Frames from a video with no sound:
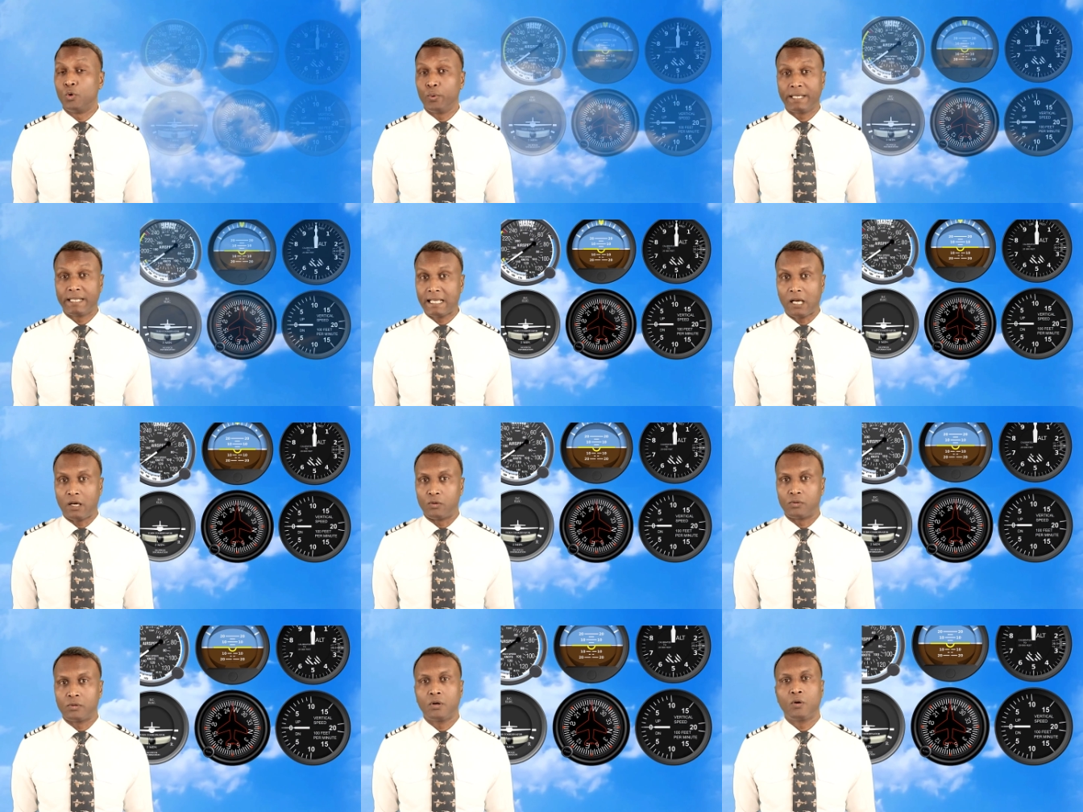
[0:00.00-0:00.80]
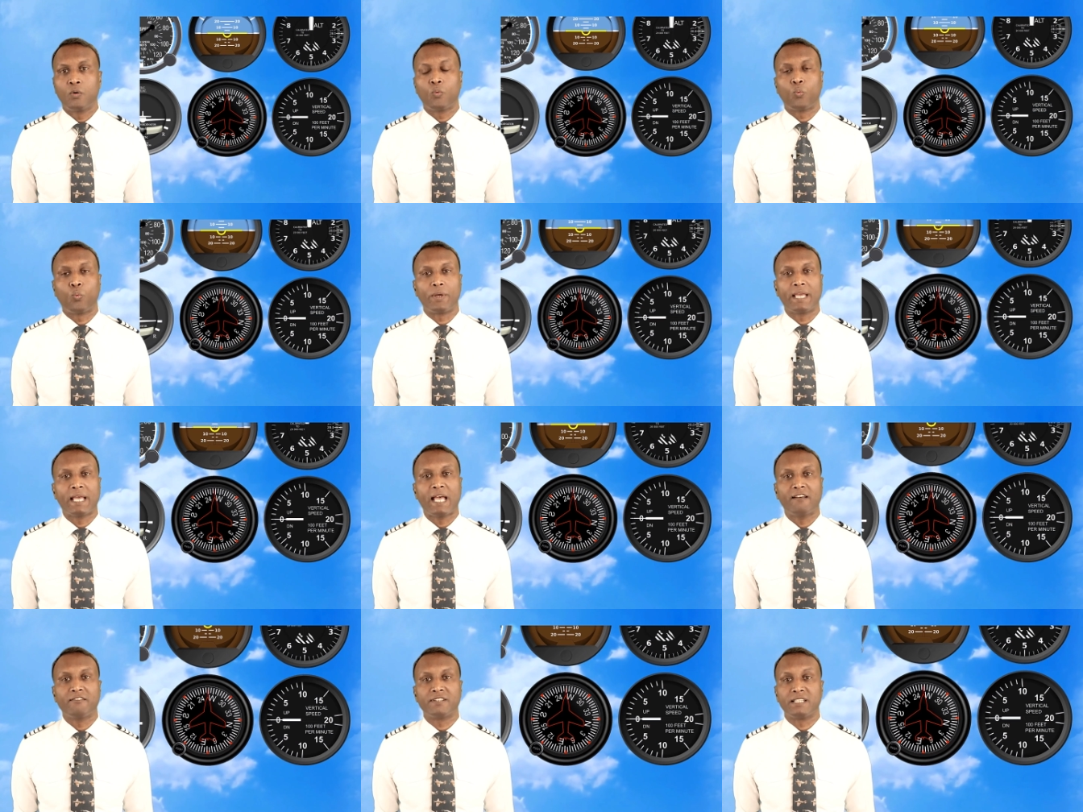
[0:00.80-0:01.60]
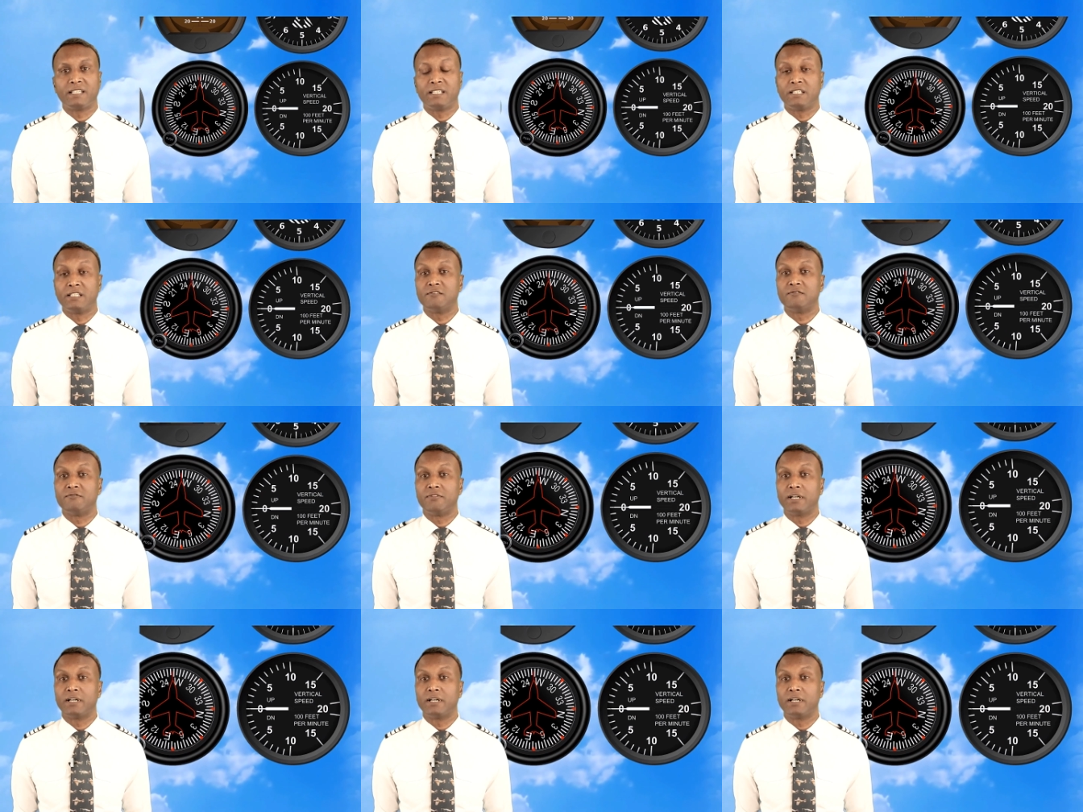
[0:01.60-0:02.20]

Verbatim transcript: Moving down, we have the